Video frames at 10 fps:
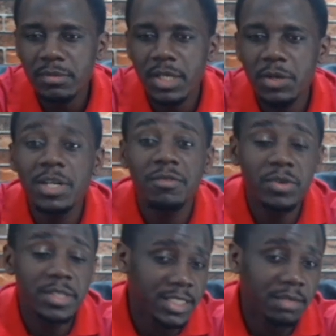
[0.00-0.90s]
he would have
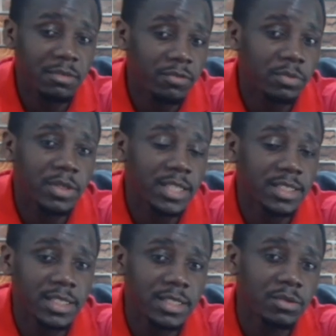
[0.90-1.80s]
won this game of football. That's
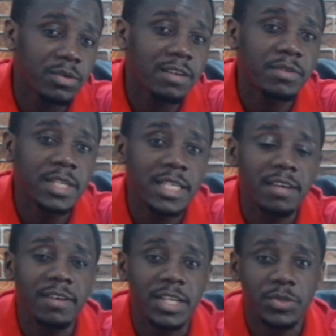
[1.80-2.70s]
it. Would have really
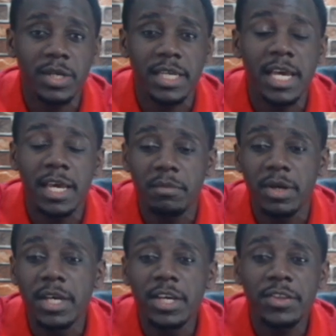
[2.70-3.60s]
gave Arsenal a game
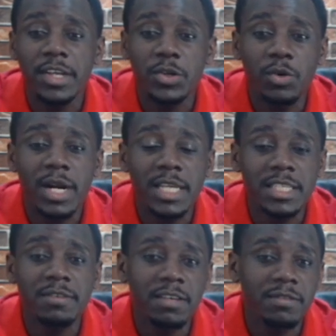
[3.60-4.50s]
that no one has
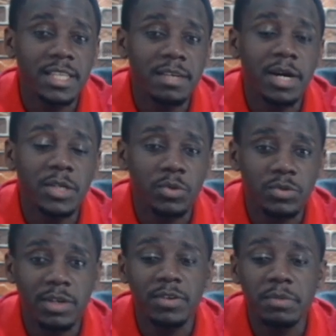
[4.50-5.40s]
ever given them at Old
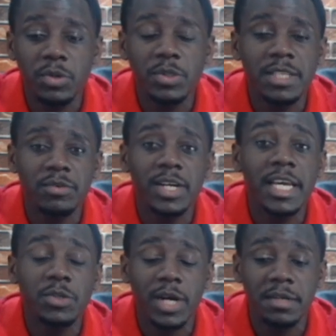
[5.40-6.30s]
Trafford, because they're going to
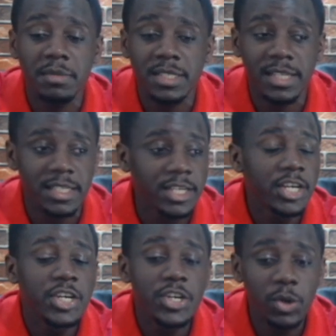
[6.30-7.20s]
have to admit that
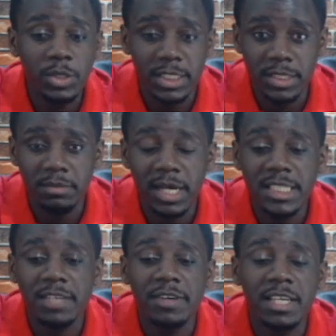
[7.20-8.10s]
no team has
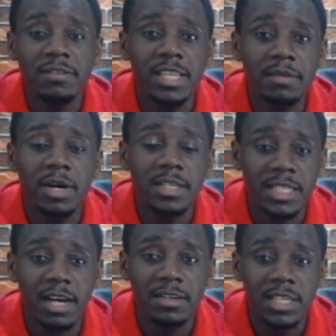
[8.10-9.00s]
ever given them a
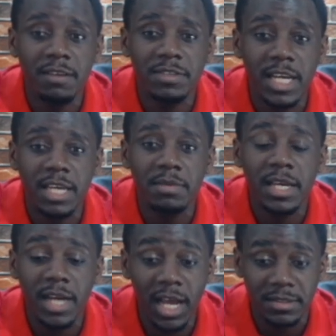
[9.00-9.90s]
tough time like
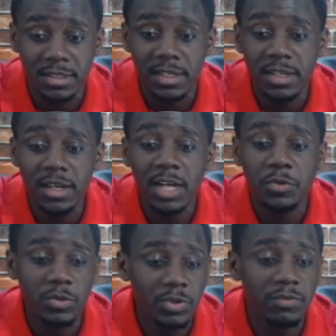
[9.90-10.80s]
us at
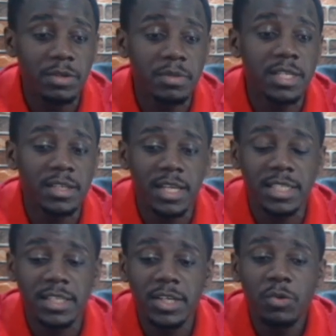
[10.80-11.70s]
Old Trafford, meaning
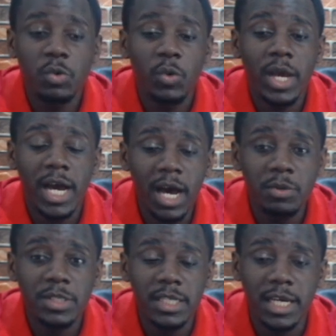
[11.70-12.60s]
that we were
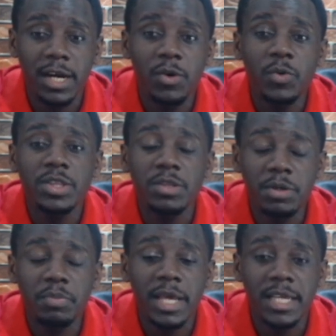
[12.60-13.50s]
out here with three
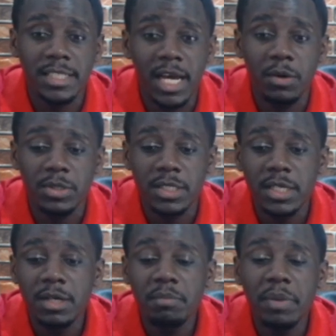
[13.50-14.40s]
players out,
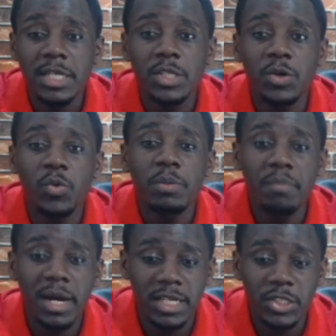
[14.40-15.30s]
but we
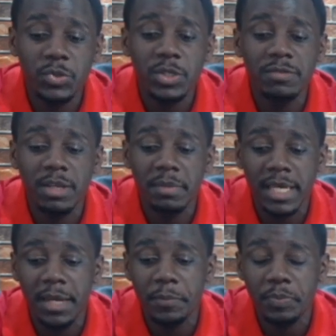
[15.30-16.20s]
managed to give them a
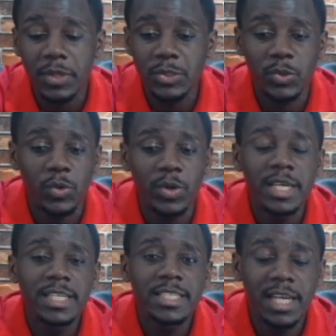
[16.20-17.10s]
game. So,
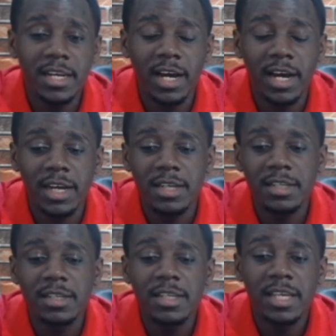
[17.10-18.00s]
Ten Hag,
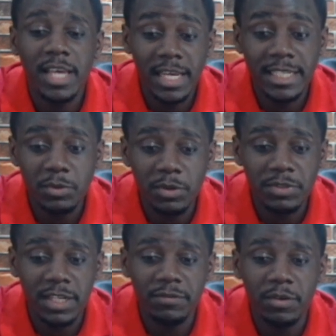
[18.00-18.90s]
8 out of
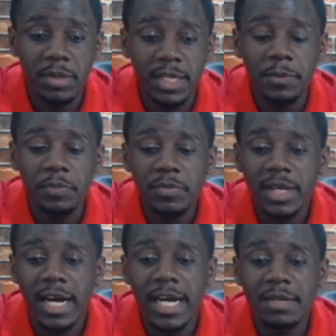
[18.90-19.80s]
10 for me,
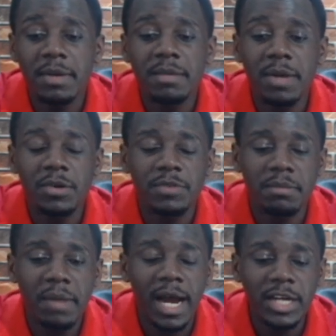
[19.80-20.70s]
and my man of the
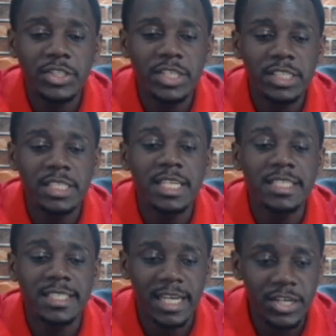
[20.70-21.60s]
match is
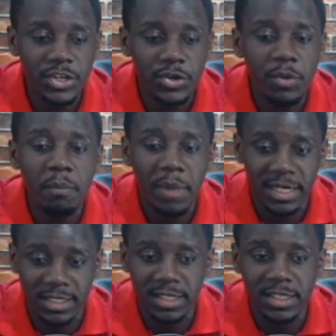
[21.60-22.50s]
Lisandro
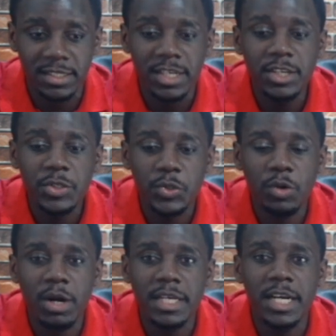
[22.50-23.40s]
Martinez,
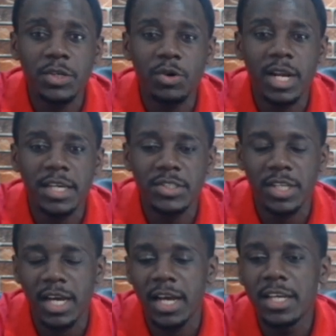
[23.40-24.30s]
scoring an
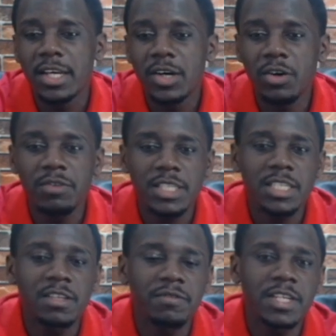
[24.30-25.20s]
equalizer, obviously
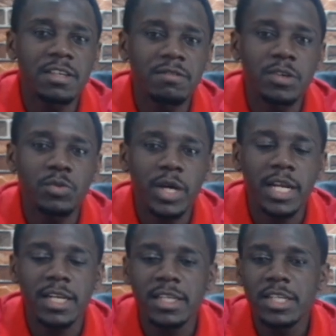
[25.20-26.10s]
defending very
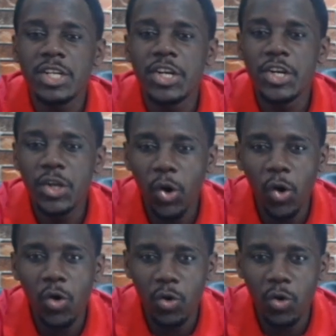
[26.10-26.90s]
well. No